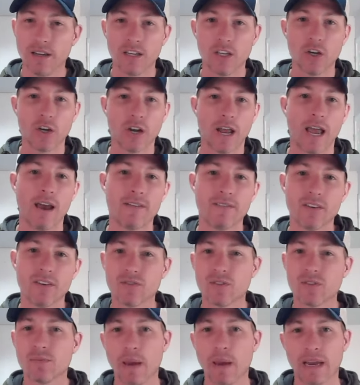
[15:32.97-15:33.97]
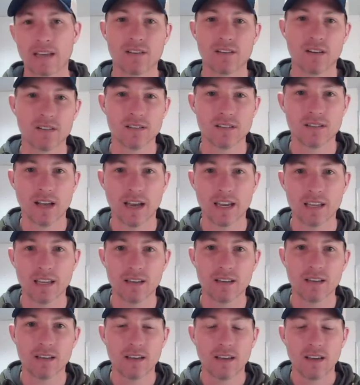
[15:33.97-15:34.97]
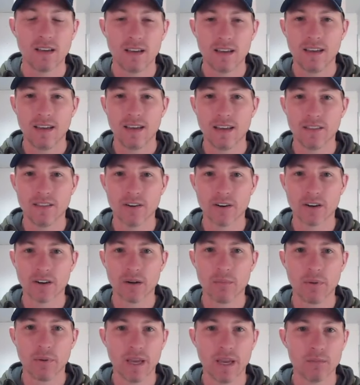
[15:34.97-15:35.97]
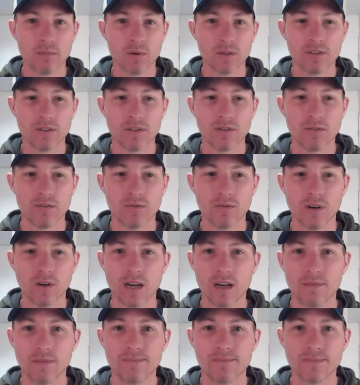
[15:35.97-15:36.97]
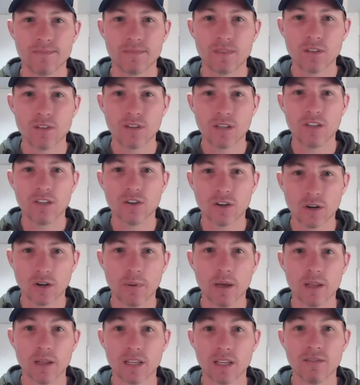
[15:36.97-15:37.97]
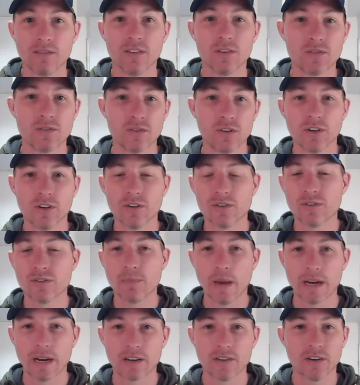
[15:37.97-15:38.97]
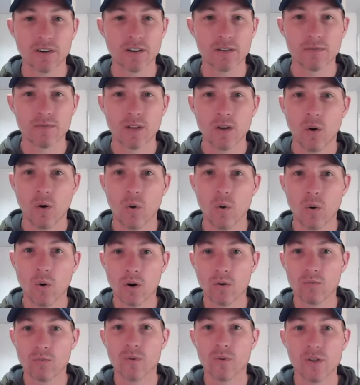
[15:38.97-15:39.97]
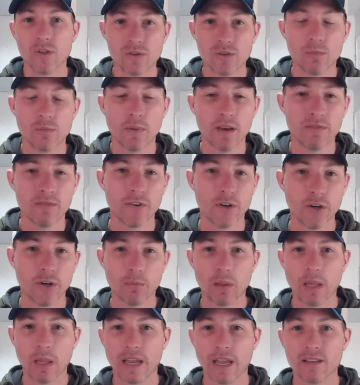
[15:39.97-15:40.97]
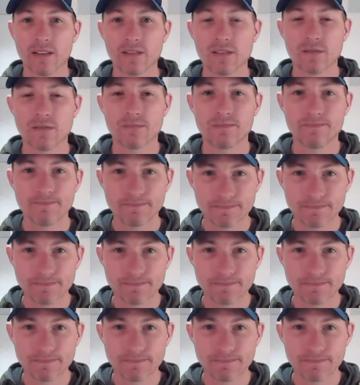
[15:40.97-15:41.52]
You're going to have those specs on site and they're going to be able to, uh, you're going to be able to give those to your inspector or when you submit for your plans.